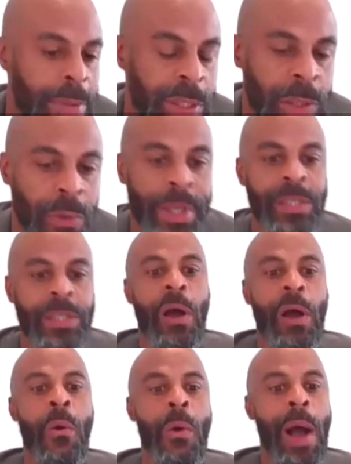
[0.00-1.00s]
absolutely.
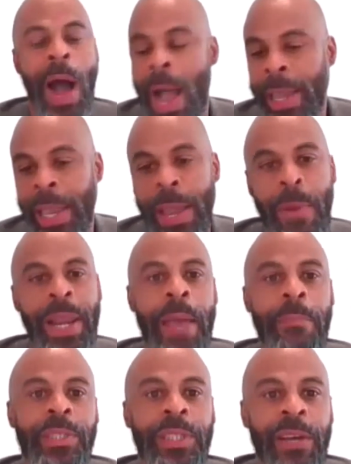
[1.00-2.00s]
So uh, again, my
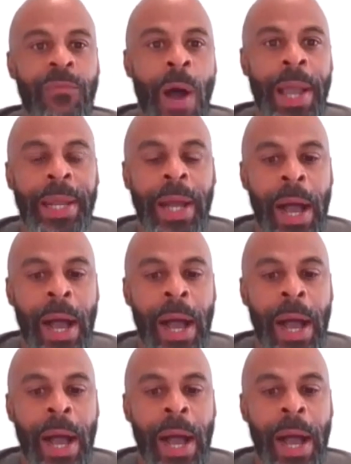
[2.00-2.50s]
name is Jeff White.